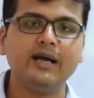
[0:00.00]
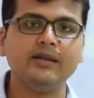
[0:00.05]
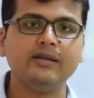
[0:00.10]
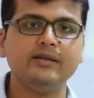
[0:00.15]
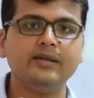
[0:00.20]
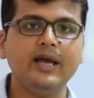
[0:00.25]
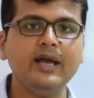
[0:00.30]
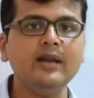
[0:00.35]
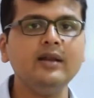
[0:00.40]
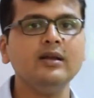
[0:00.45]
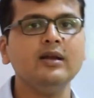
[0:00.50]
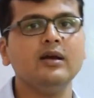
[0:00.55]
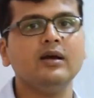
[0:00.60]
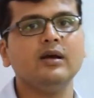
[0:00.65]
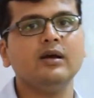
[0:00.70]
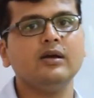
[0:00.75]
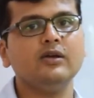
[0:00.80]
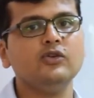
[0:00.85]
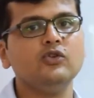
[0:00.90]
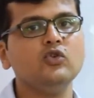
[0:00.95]
then
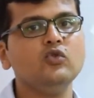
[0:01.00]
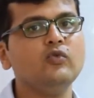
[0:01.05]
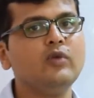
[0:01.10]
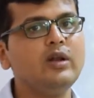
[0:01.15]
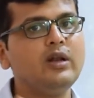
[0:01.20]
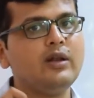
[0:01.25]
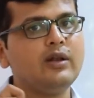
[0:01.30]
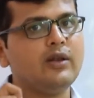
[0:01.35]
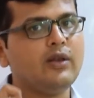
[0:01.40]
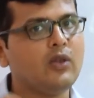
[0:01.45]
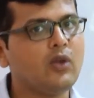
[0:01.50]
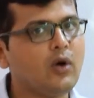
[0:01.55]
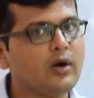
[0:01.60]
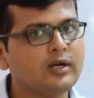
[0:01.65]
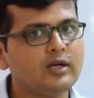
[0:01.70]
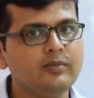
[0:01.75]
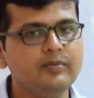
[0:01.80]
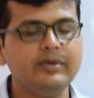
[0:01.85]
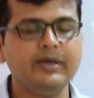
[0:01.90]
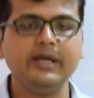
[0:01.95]
you will
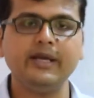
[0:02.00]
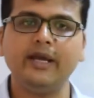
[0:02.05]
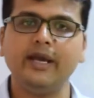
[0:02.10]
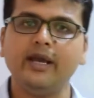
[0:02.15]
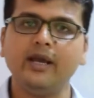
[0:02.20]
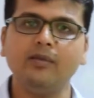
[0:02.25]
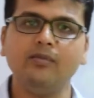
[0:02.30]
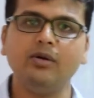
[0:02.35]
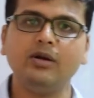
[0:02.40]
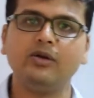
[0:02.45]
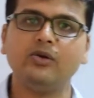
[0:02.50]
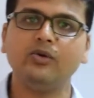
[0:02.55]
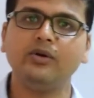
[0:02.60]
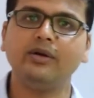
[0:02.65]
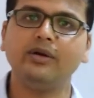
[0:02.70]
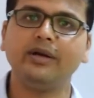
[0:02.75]
not be able to